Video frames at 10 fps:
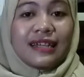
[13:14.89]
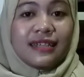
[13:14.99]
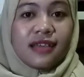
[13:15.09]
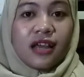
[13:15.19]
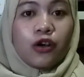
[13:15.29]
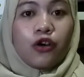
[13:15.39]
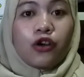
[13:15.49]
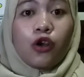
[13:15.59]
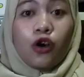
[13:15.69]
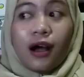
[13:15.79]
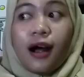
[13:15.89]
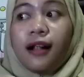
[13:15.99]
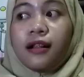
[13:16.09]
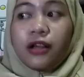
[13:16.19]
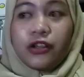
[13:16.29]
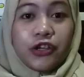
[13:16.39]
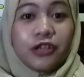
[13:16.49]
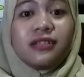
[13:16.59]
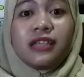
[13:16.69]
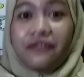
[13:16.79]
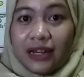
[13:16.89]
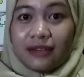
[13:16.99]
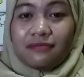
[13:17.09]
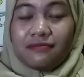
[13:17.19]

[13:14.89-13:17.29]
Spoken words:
recent or local news event.